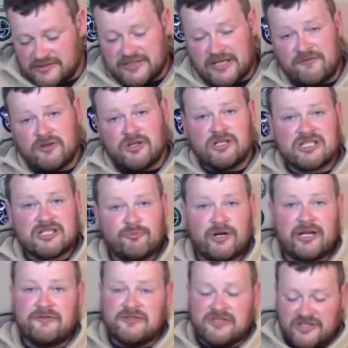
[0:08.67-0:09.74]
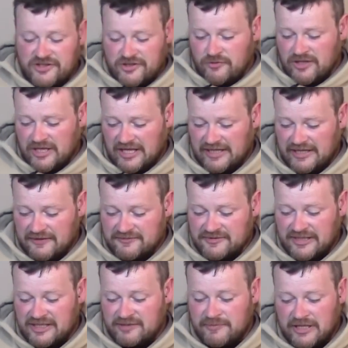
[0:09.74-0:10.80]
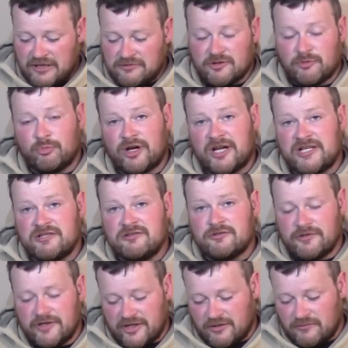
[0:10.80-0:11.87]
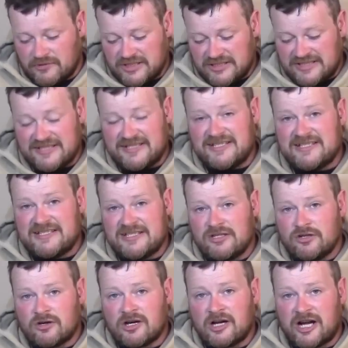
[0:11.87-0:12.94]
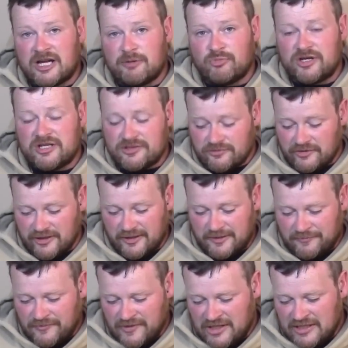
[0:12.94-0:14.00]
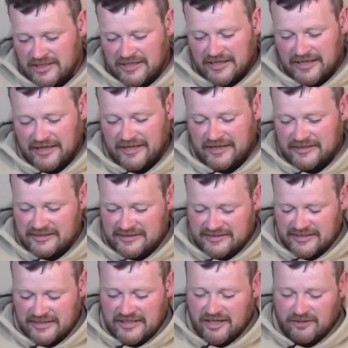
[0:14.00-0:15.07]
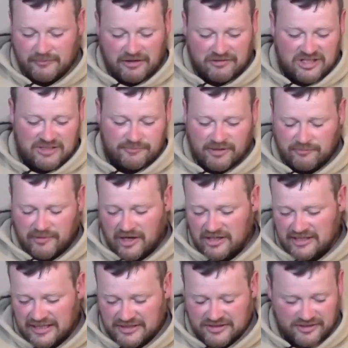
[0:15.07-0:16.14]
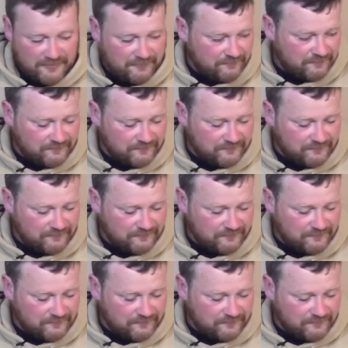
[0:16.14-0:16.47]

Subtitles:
Devon Custom Rifles in the UK have sent me out their brand new trigger, which is the DCR Hybrid trigger. You can see it here mounted to my barreled action.